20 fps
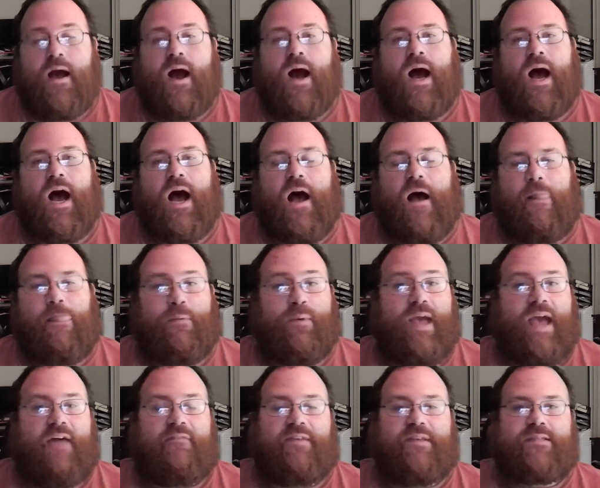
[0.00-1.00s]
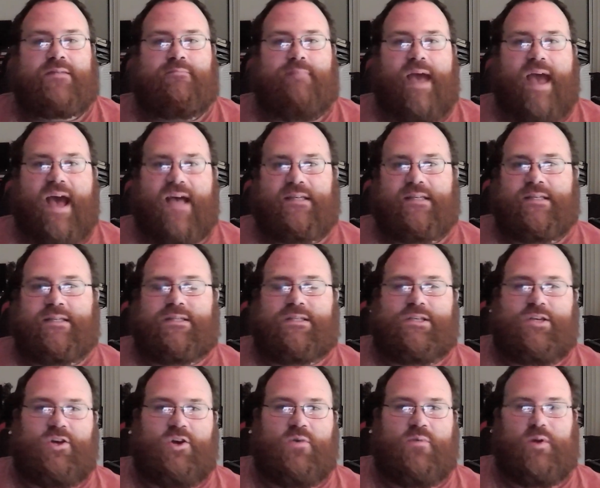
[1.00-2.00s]
We have these masks
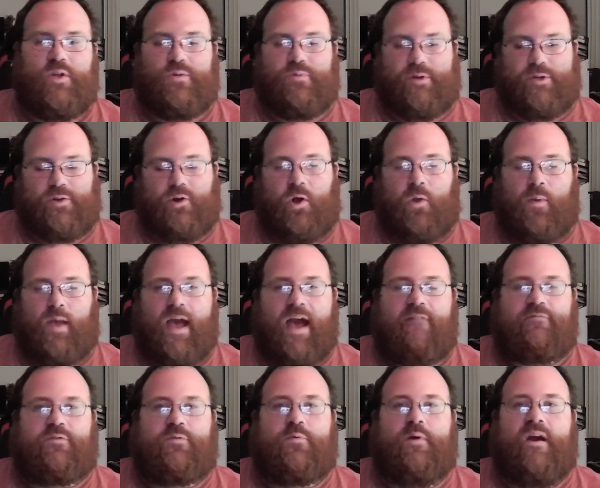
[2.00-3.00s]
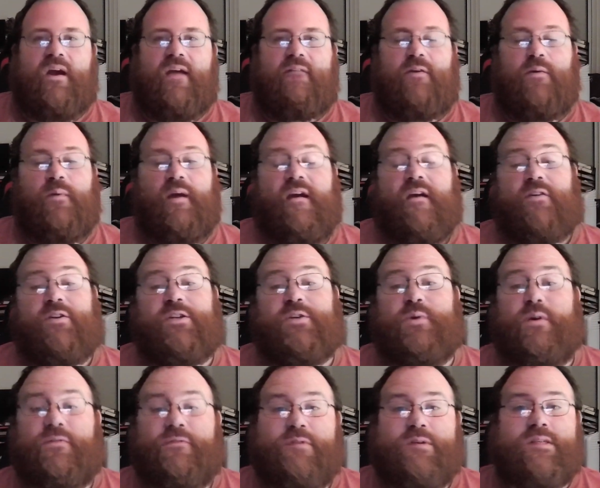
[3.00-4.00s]
too, which we're told we have to wear everywhere and
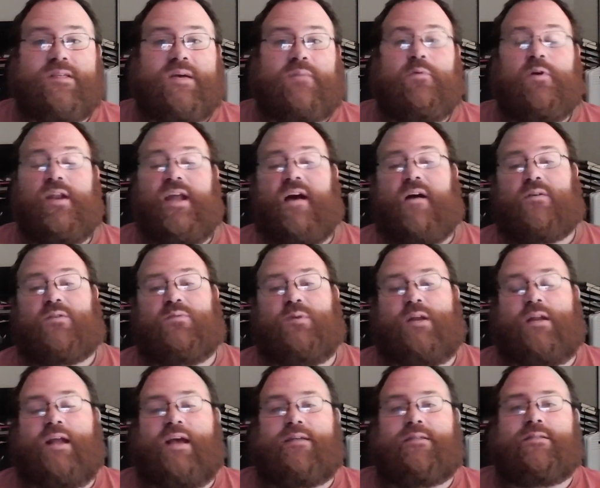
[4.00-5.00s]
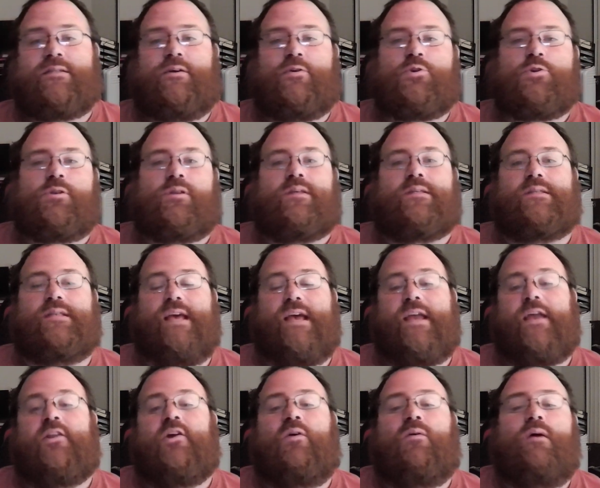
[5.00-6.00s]
do it for someone else. What a nice socialist
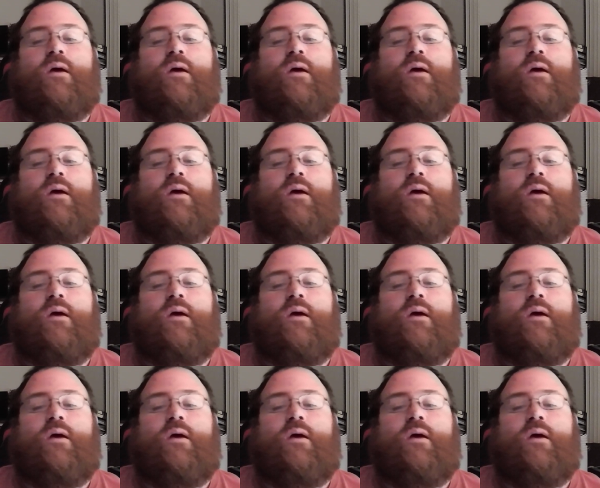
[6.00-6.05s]
thing.